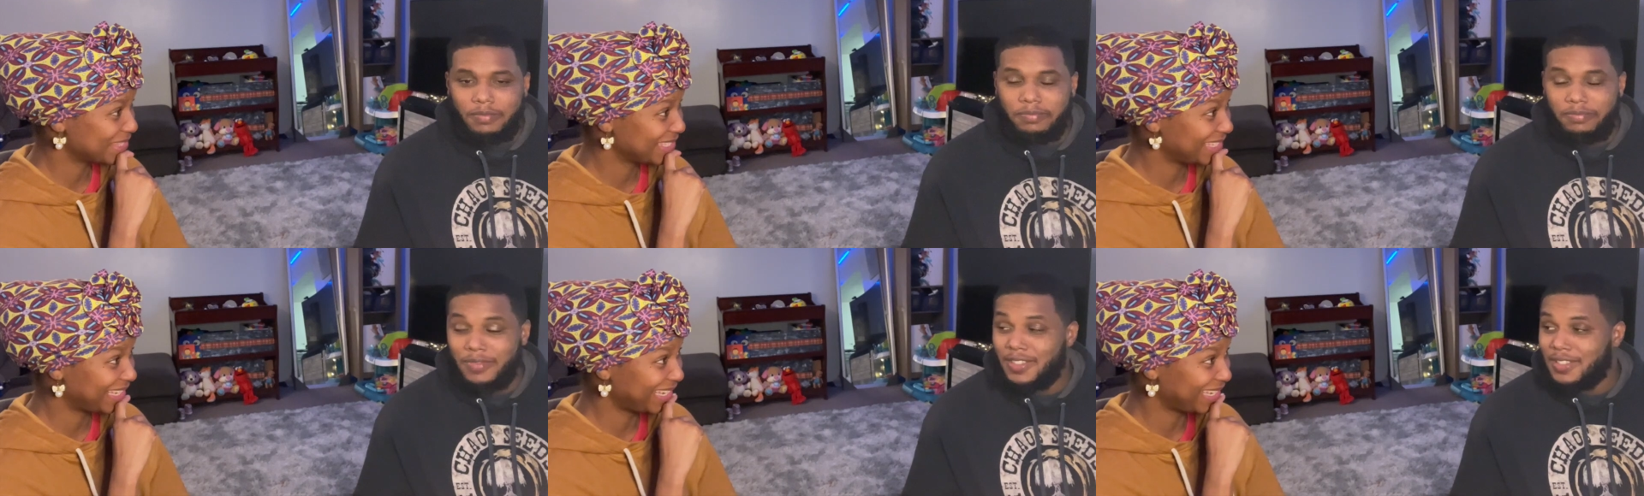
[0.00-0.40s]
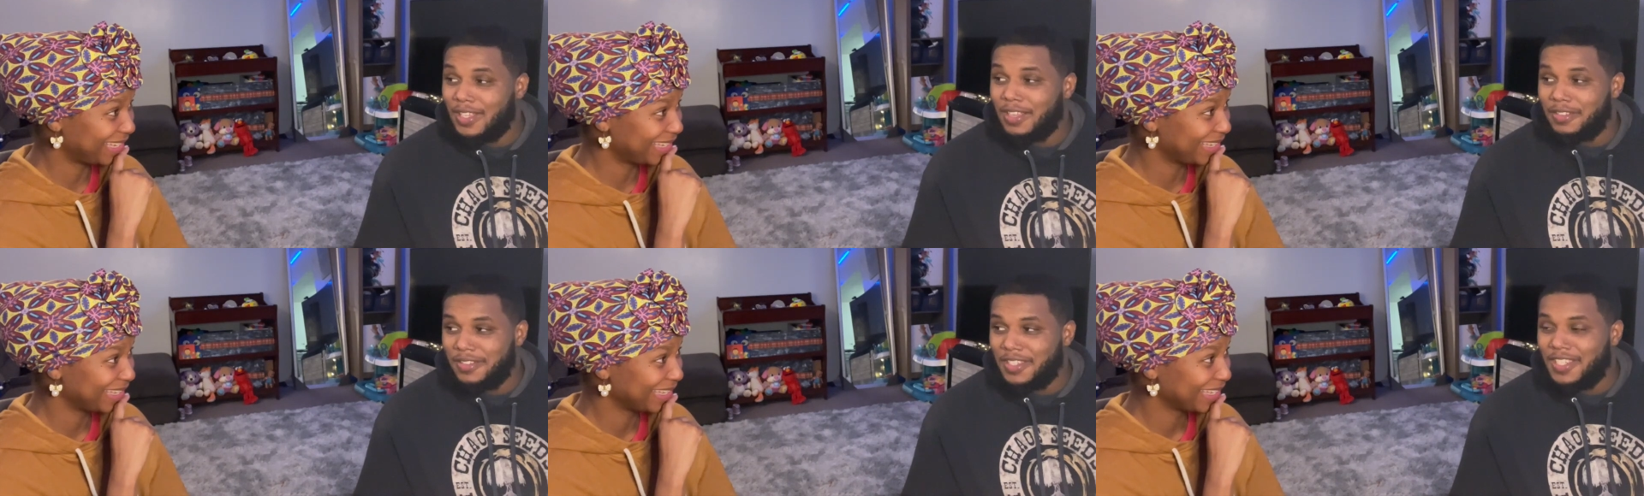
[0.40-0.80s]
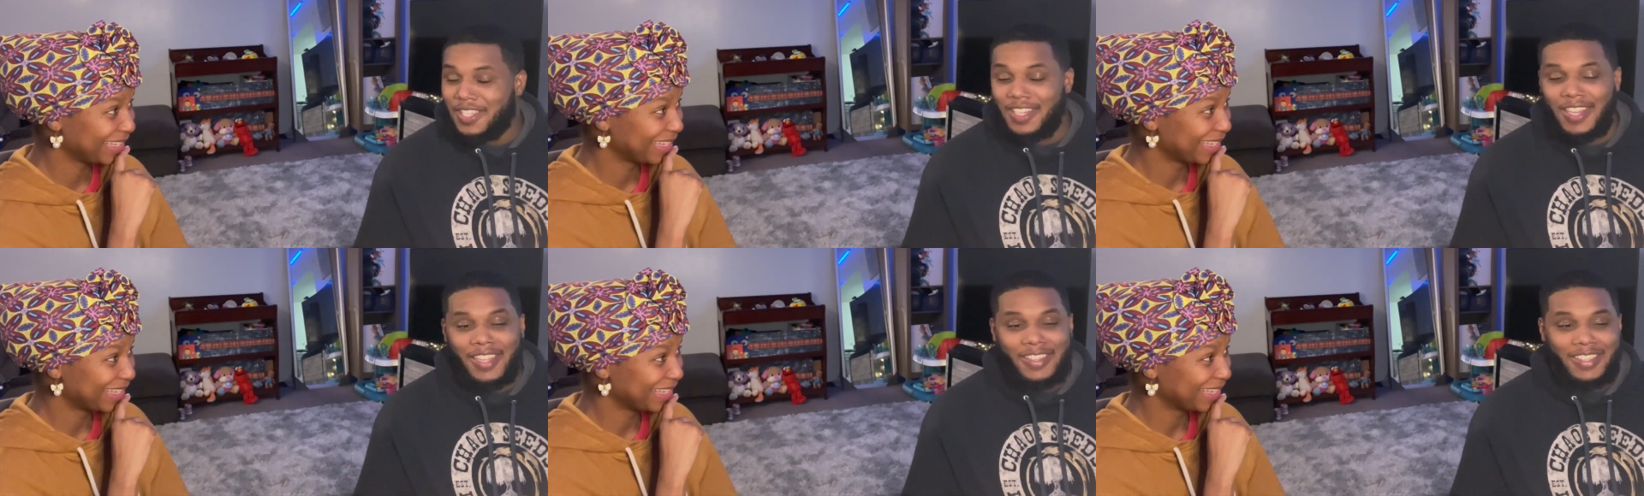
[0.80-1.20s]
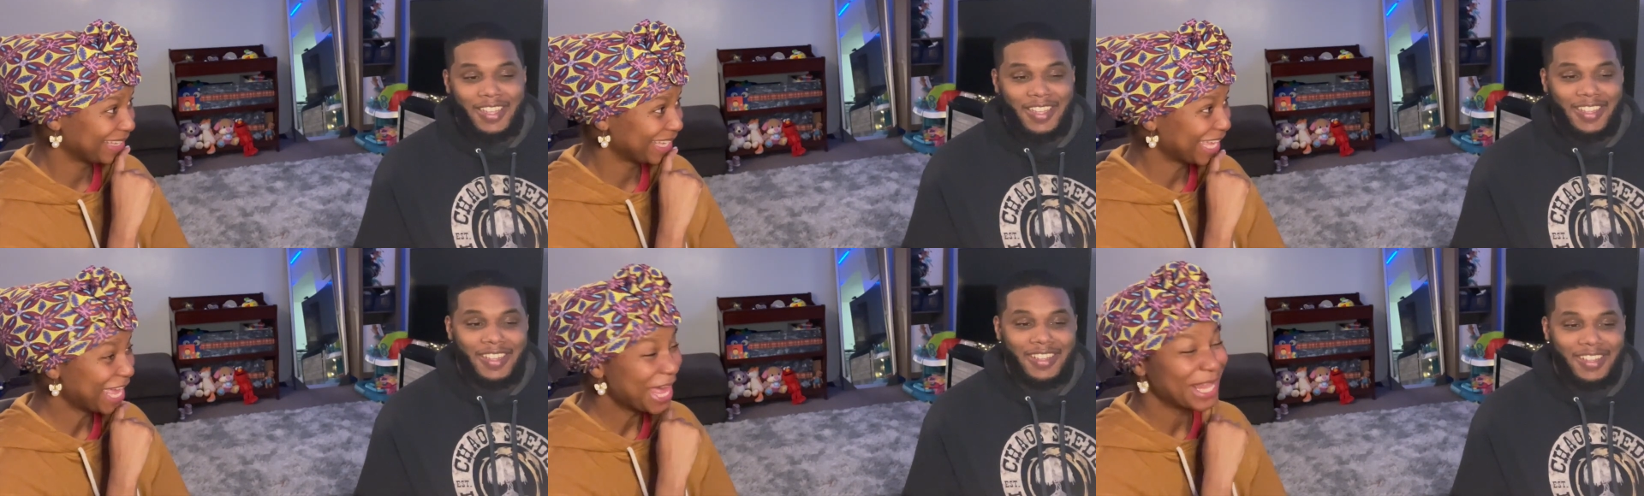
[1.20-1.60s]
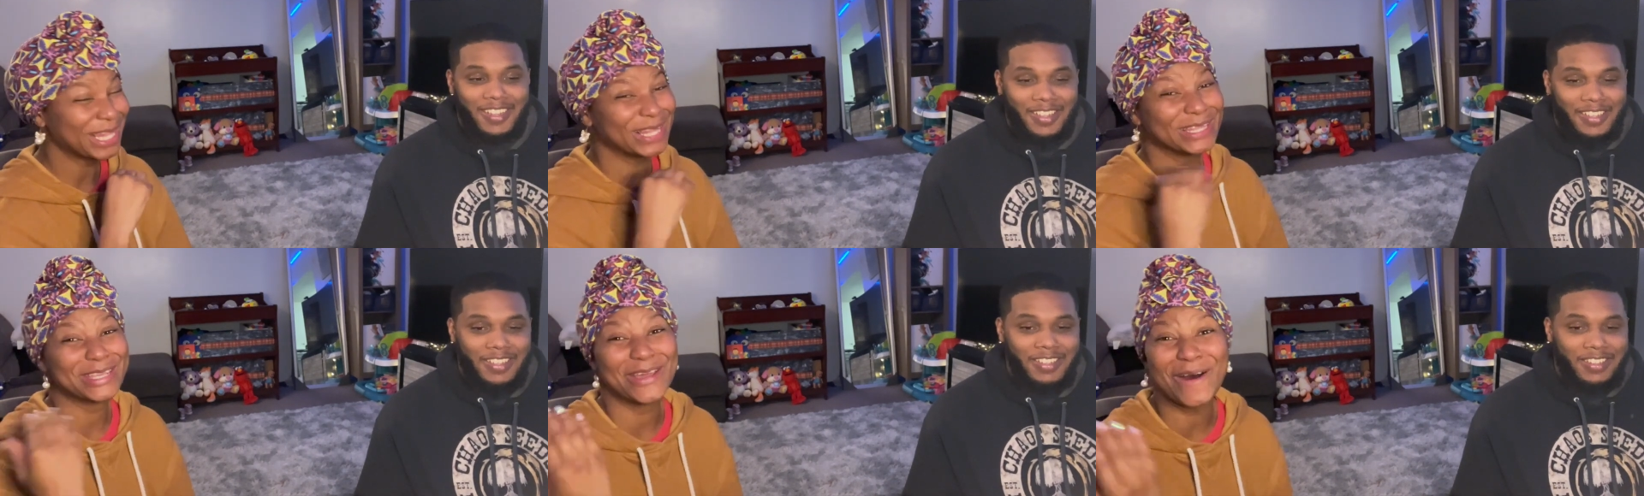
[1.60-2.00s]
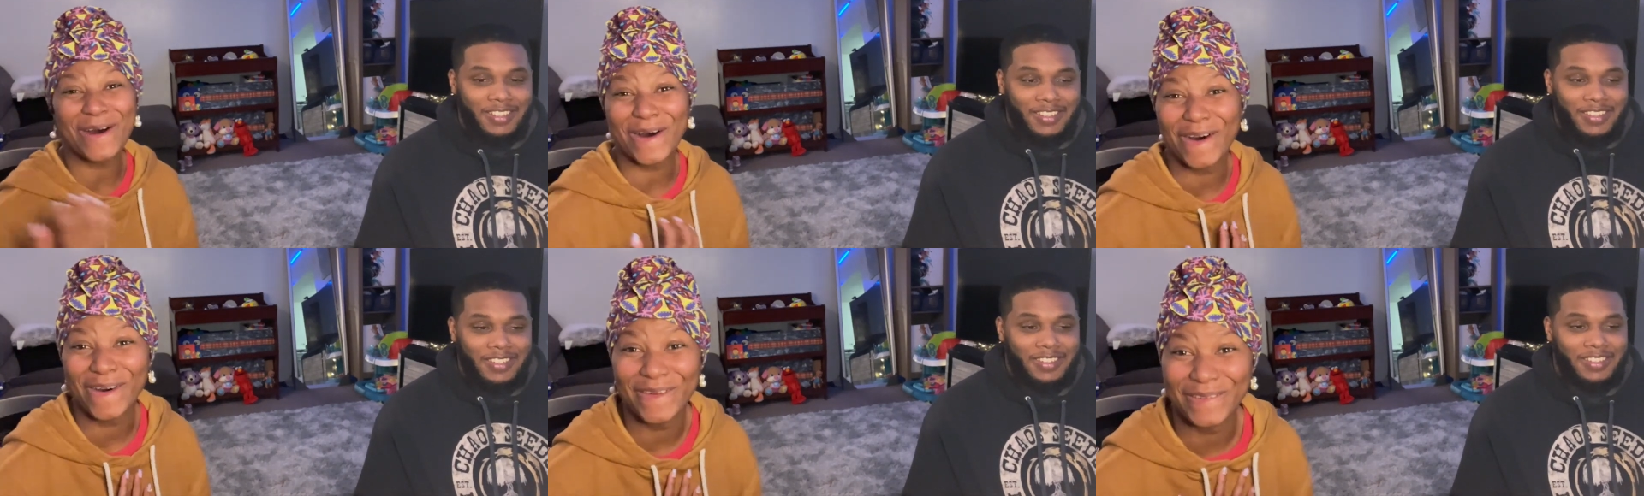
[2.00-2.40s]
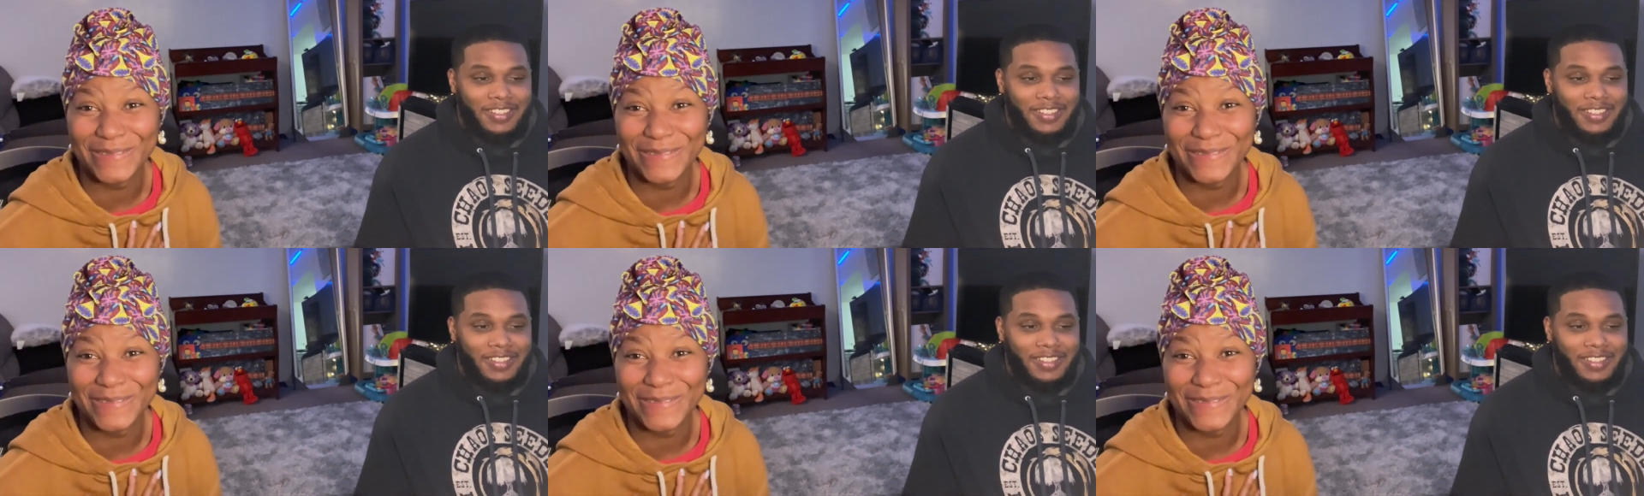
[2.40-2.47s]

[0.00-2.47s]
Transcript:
Speaker 1: Yeah. It sounds just like that. Y'all,